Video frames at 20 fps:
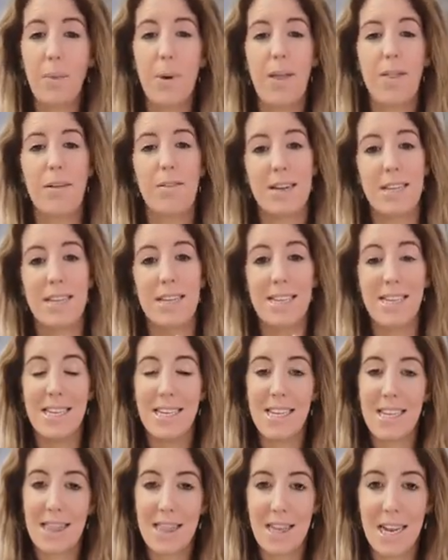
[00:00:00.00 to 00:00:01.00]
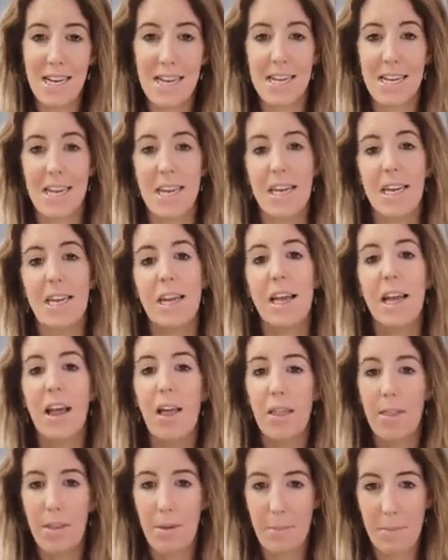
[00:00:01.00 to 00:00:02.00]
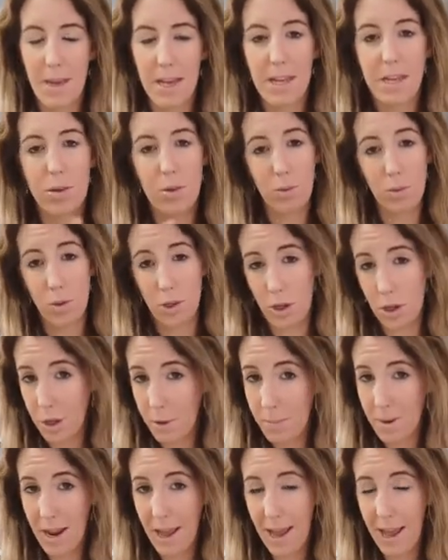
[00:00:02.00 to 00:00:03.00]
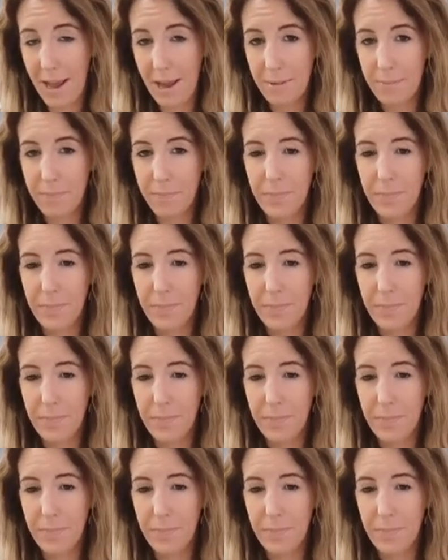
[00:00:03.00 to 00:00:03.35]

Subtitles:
whether it's the synthetic, the mix or the human hair,